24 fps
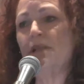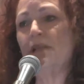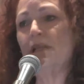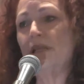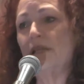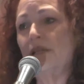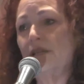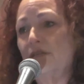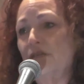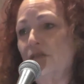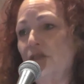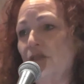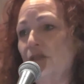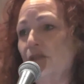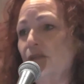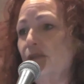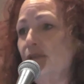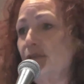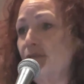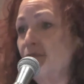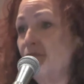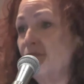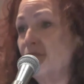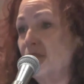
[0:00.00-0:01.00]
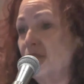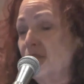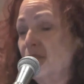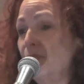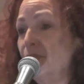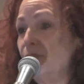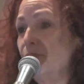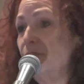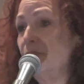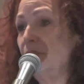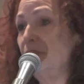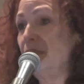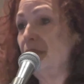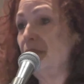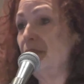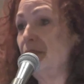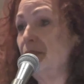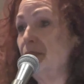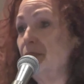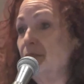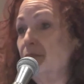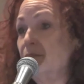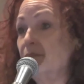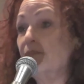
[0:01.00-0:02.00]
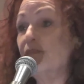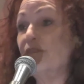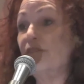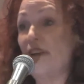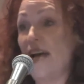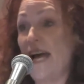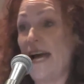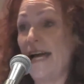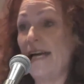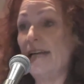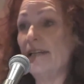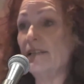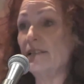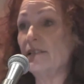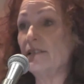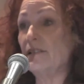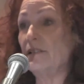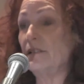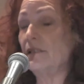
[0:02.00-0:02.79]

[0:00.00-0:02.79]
going to give you a few little facts,